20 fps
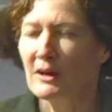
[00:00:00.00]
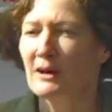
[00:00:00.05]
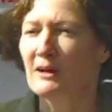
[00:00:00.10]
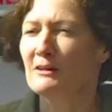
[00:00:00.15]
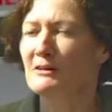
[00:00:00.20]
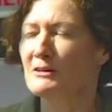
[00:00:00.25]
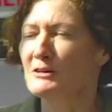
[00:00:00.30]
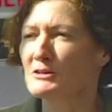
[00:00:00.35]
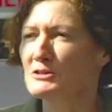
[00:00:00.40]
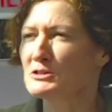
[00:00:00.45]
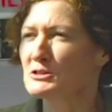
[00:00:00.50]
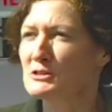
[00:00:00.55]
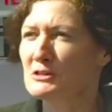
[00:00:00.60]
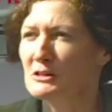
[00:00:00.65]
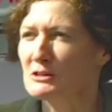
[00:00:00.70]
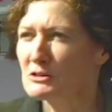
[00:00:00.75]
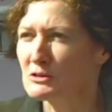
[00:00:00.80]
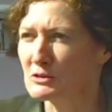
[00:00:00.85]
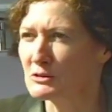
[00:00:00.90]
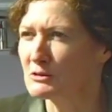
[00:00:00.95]
And it's
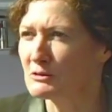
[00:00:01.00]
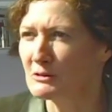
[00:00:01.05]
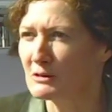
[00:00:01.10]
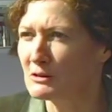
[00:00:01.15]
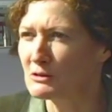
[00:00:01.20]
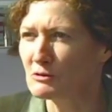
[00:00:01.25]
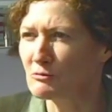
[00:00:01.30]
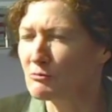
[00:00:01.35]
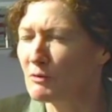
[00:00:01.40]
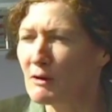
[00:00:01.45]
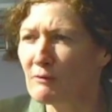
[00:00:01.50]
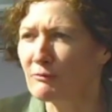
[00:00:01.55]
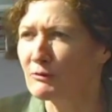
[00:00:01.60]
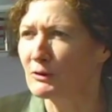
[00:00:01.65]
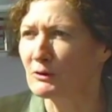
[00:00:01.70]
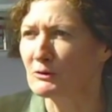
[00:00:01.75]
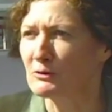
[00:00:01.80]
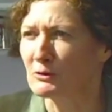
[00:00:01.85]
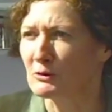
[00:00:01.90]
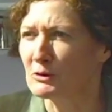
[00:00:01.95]

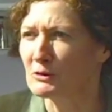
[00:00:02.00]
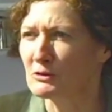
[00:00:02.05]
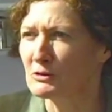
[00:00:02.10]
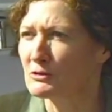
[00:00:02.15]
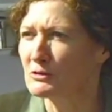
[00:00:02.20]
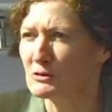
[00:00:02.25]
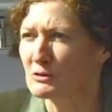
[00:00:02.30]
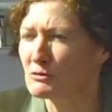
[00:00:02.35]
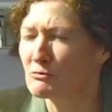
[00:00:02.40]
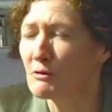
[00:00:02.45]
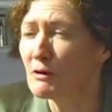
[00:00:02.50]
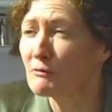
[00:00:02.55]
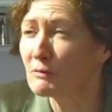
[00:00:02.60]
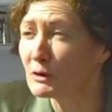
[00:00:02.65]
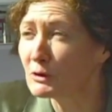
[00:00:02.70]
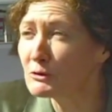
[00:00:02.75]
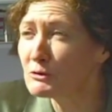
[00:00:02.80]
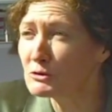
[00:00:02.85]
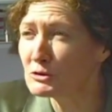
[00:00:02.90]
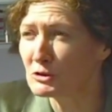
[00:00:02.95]
revelatory, it's
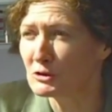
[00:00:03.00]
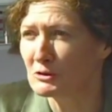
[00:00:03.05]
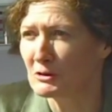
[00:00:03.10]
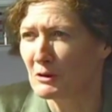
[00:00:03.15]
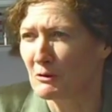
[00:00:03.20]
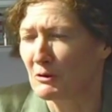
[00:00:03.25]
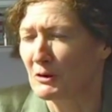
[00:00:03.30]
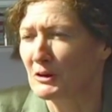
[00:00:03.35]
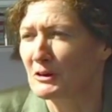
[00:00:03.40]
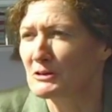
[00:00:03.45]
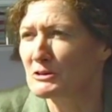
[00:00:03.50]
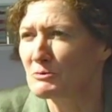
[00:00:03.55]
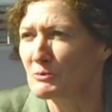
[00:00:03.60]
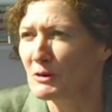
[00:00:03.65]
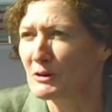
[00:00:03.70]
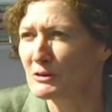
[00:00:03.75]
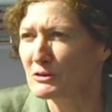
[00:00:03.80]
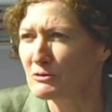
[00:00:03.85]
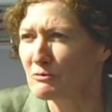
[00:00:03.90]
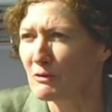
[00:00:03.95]
revolutionary as
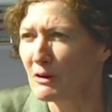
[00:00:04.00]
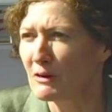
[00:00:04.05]
well as